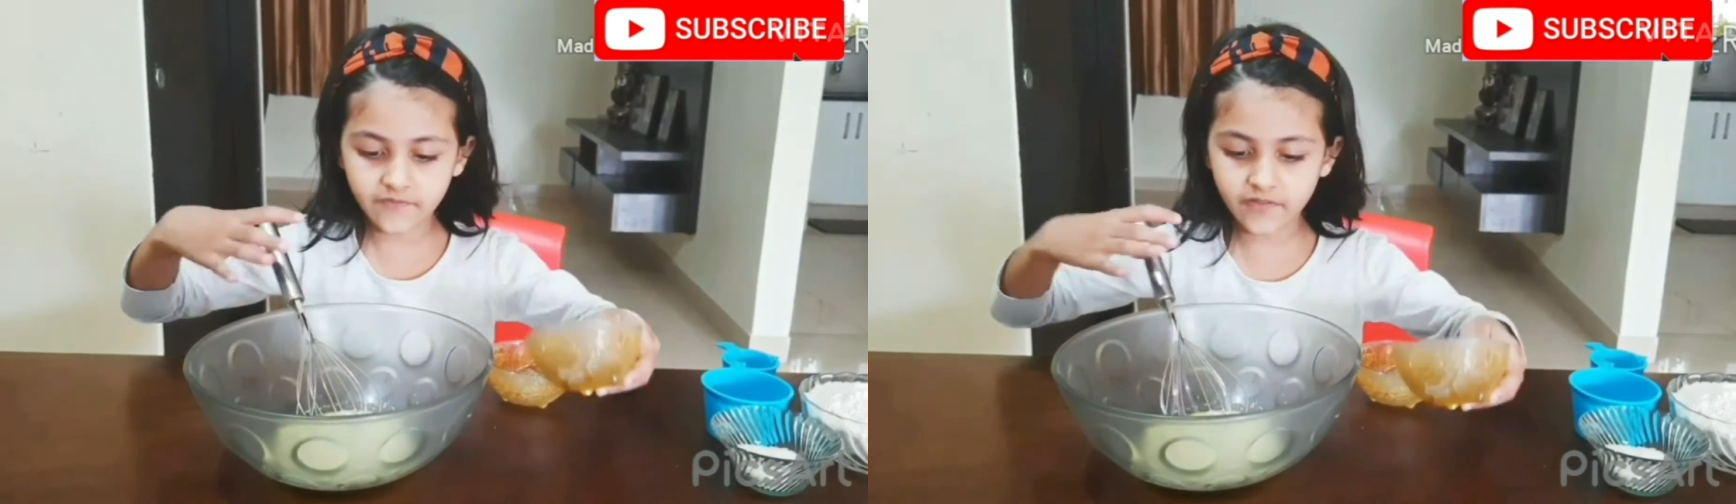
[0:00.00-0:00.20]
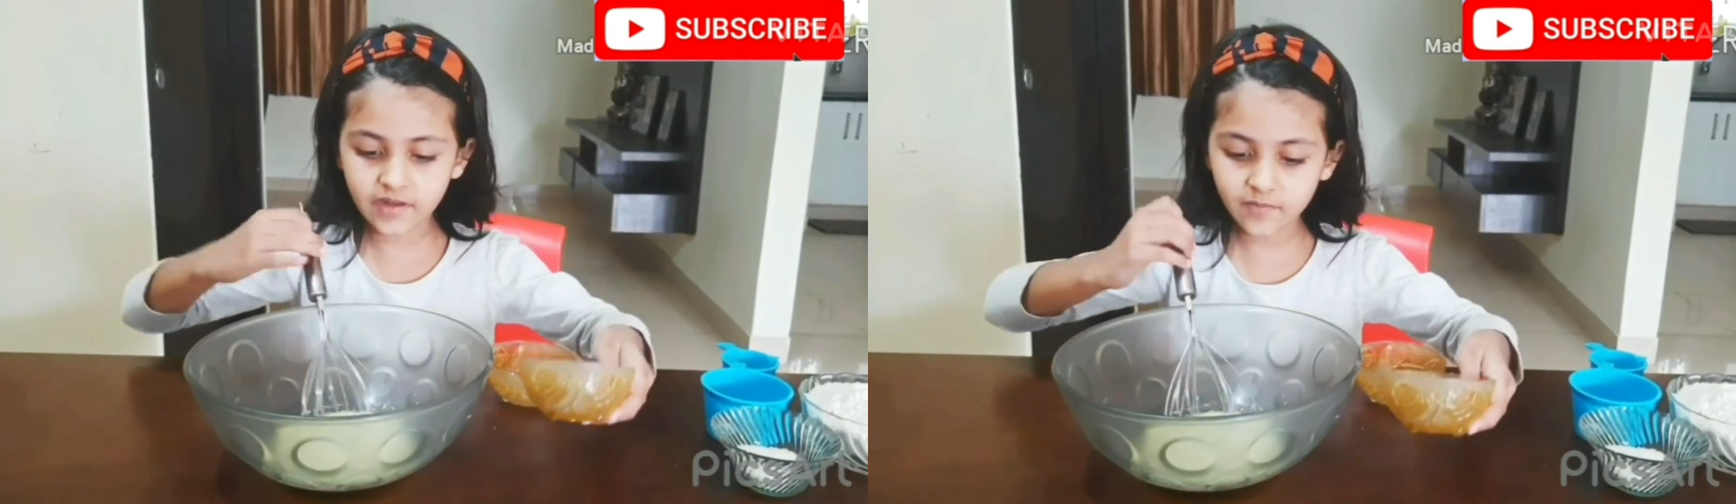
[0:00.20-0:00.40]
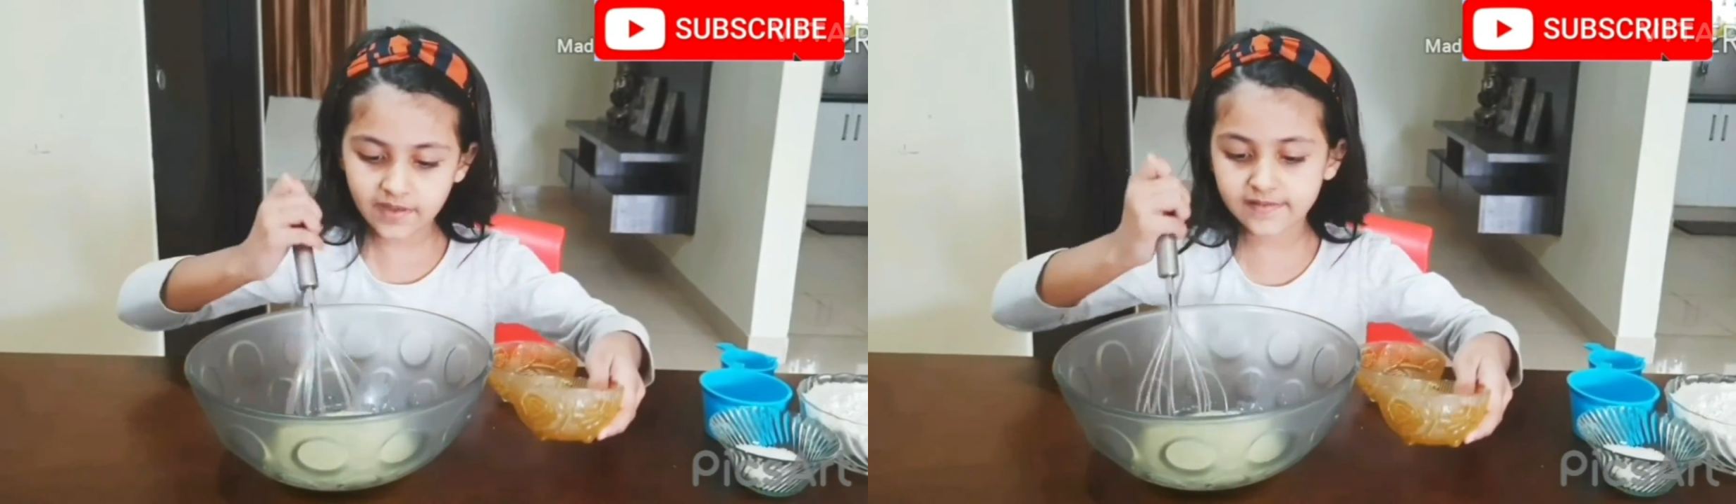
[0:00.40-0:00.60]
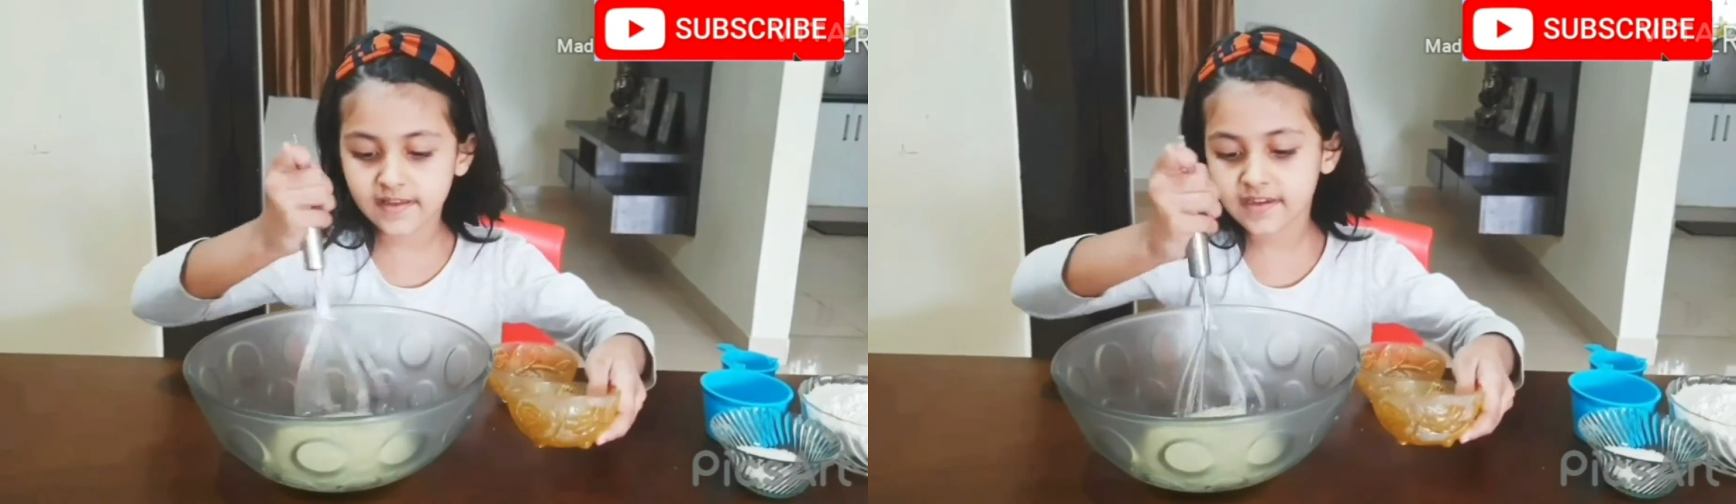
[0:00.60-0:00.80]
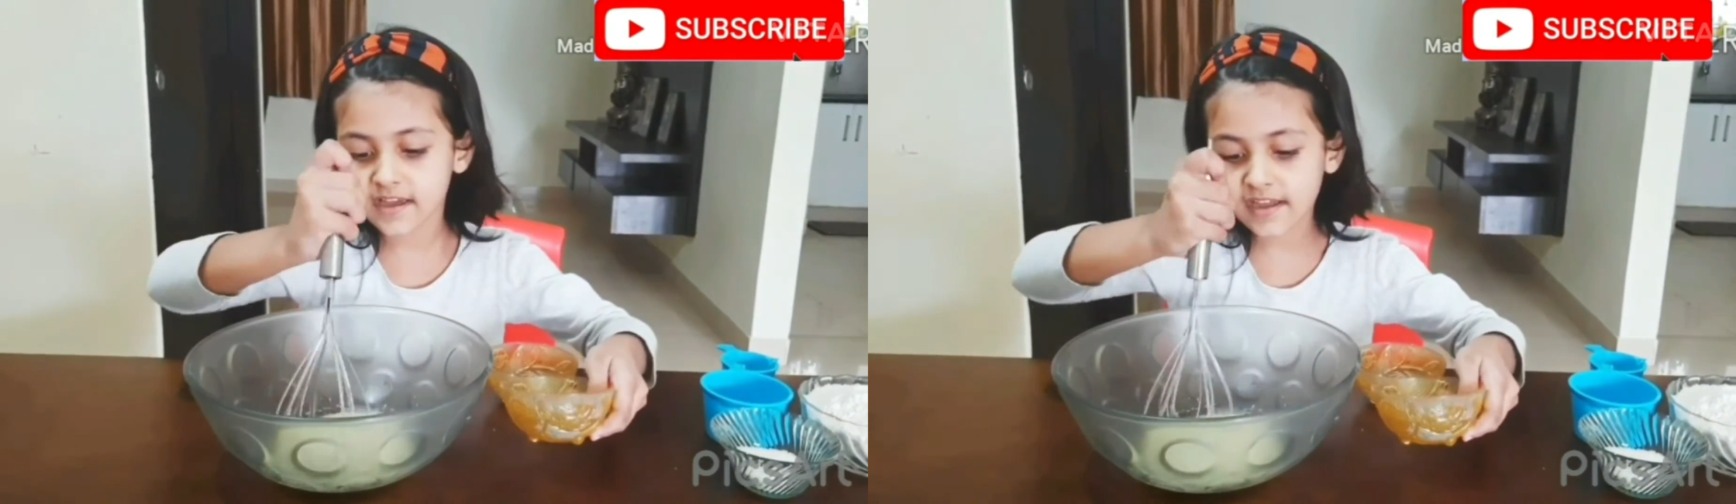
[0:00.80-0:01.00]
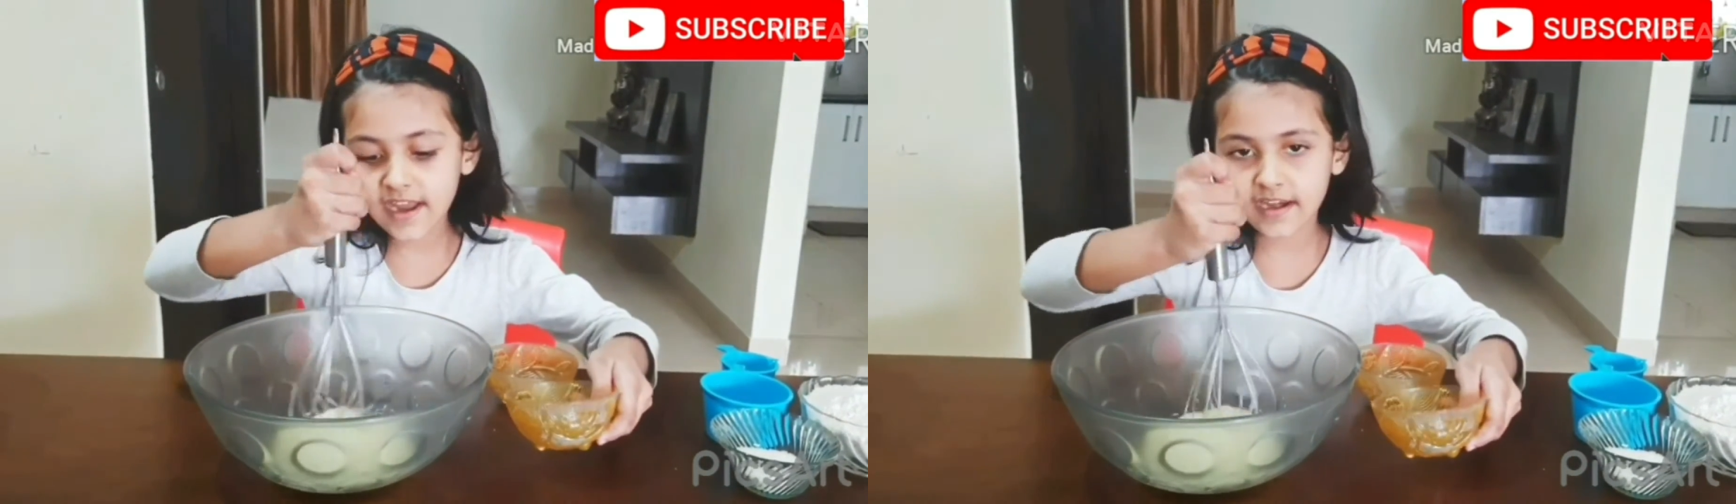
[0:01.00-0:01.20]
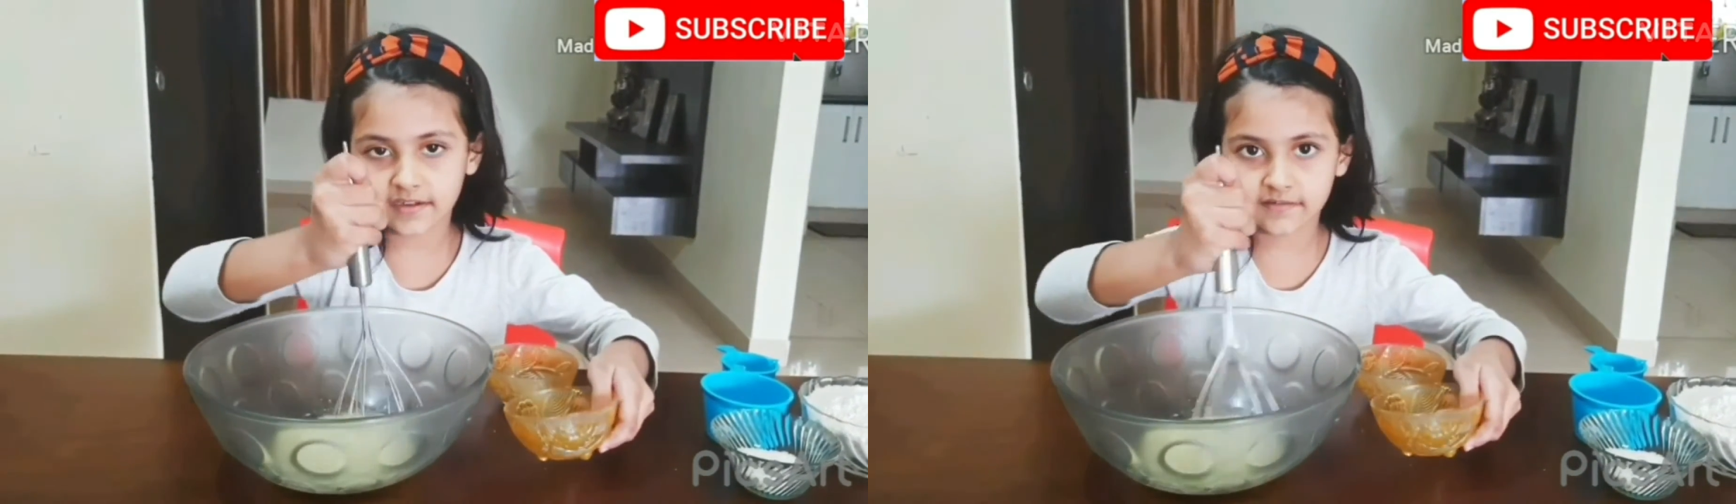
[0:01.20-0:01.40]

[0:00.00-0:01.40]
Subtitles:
will mix it again.